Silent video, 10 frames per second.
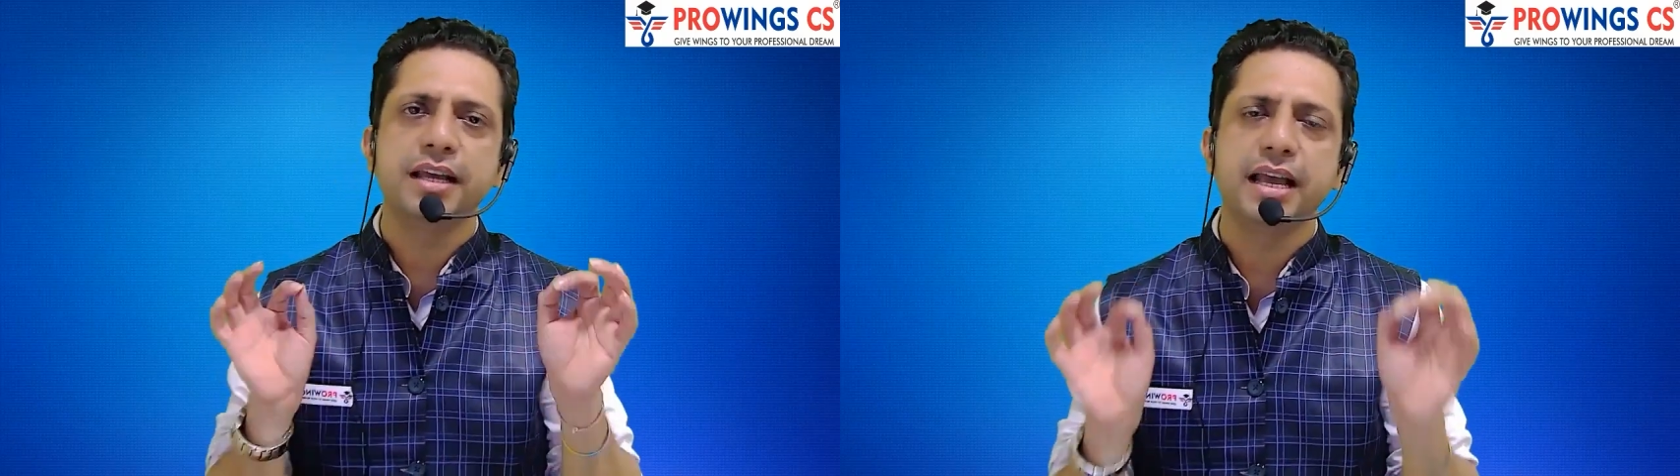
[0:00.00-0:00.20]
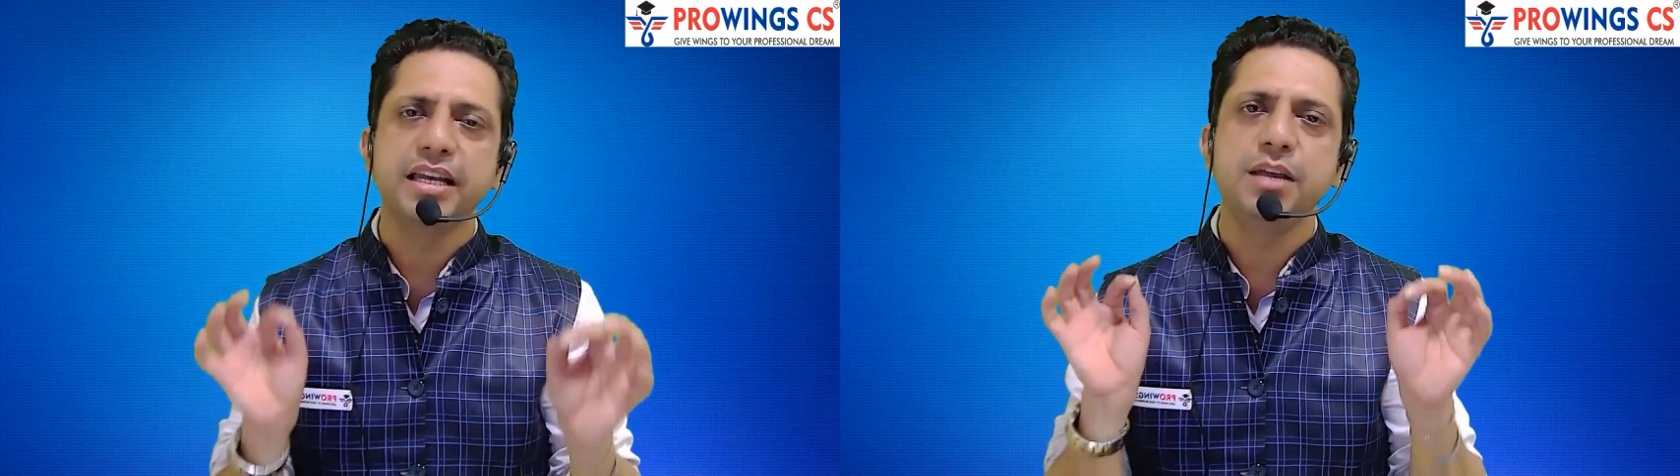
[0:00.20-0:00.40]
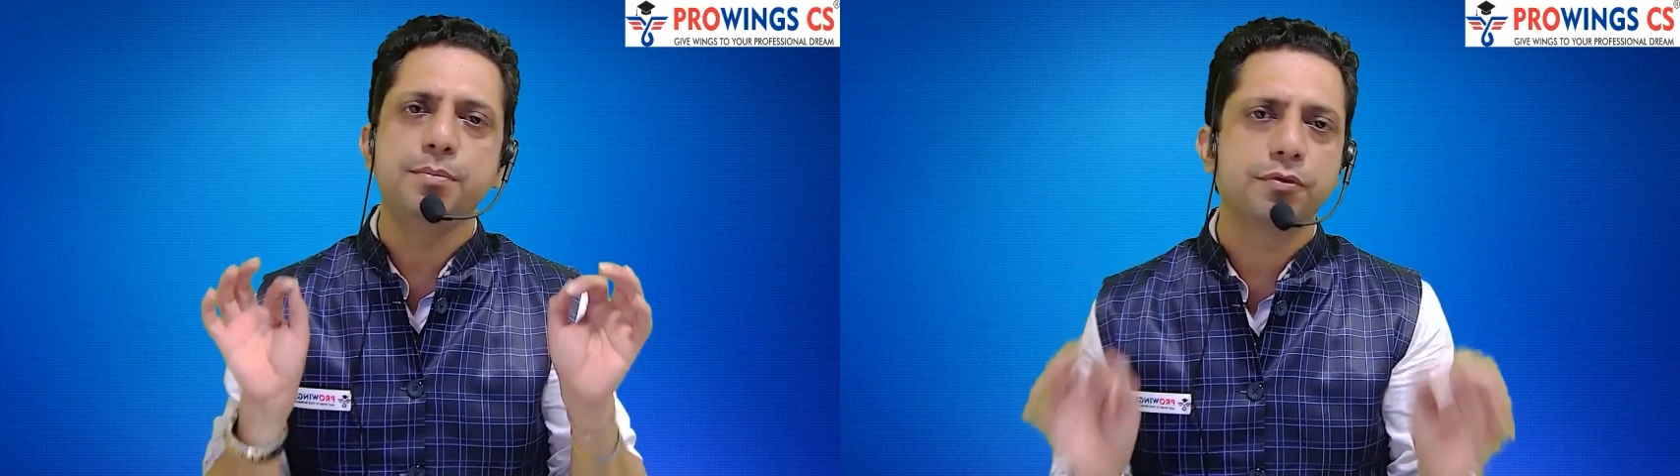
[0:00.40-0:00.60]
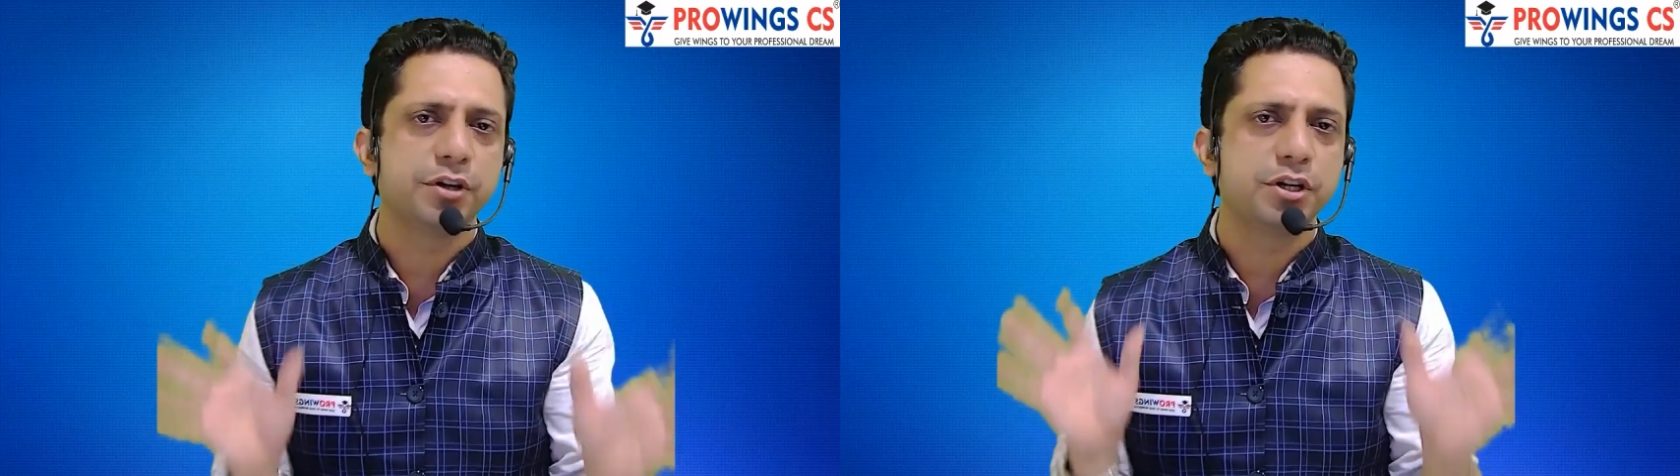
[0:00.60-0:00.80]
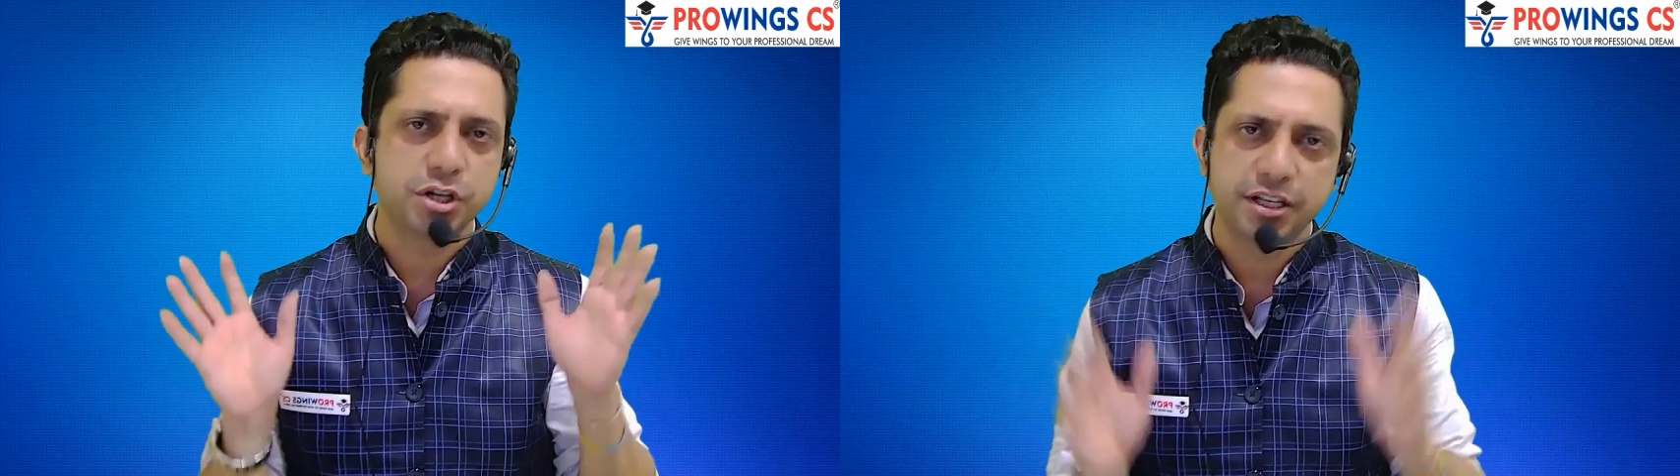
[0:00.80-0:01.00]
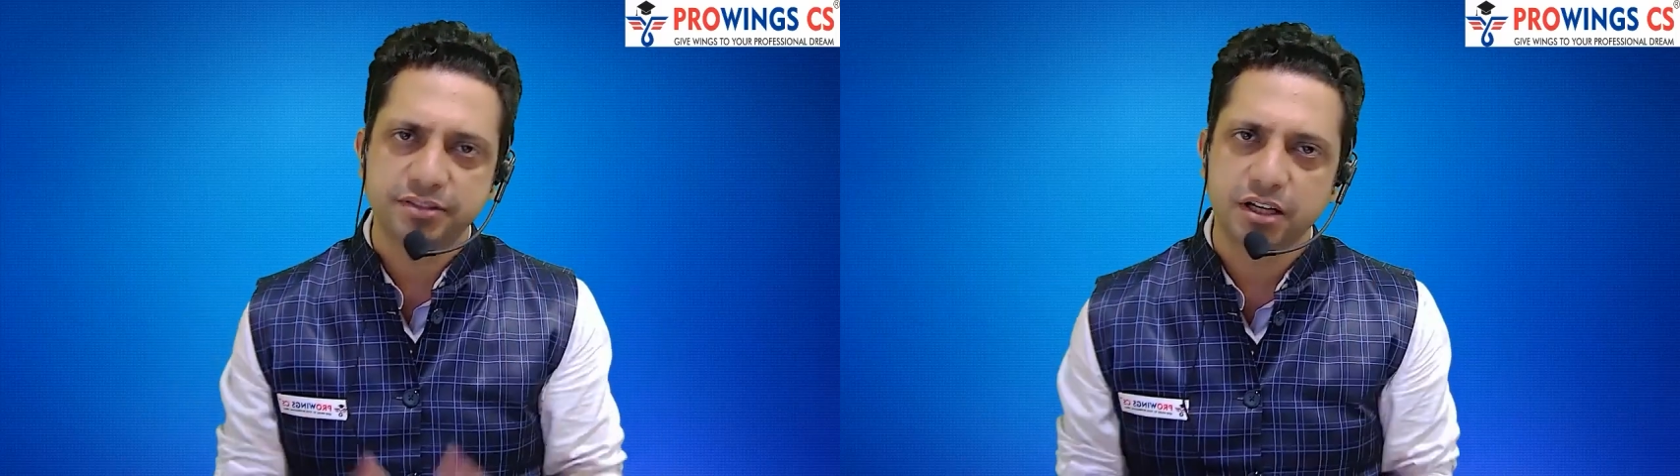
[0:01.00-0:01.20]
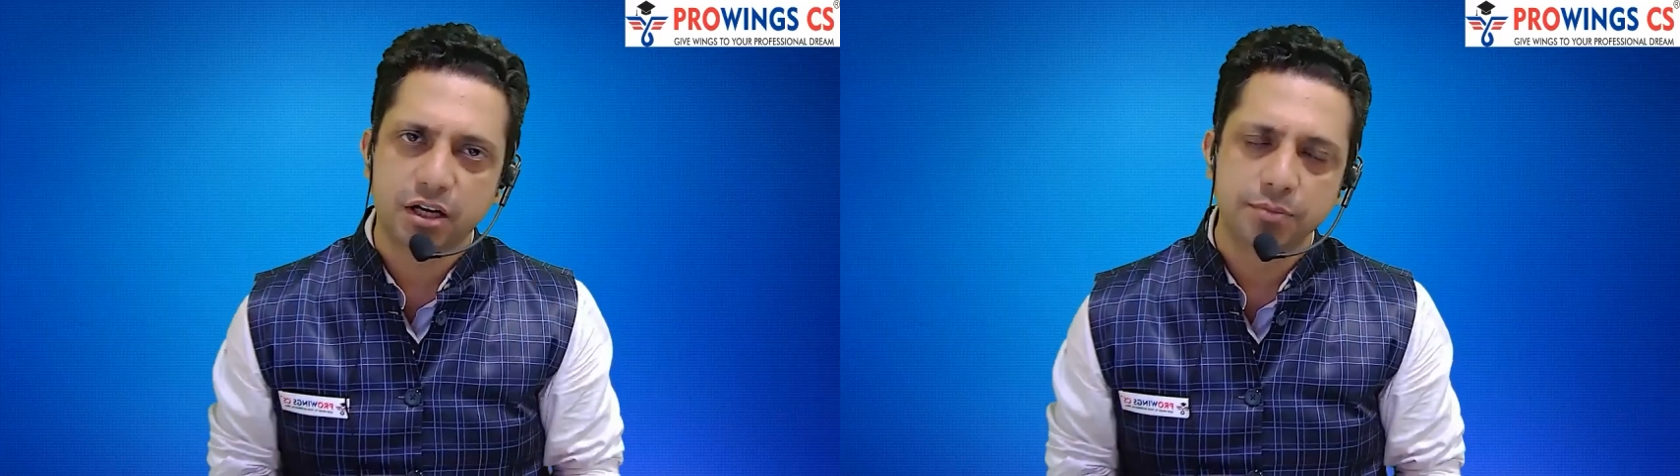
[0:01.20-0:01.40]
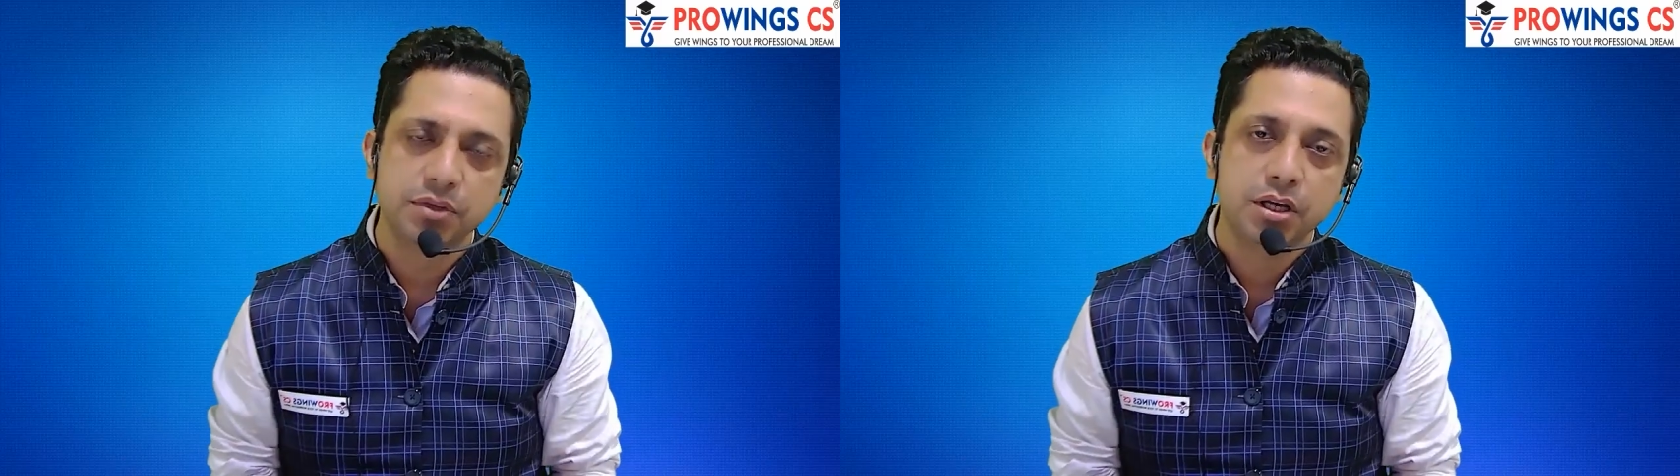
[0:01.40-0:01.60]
any professional exam,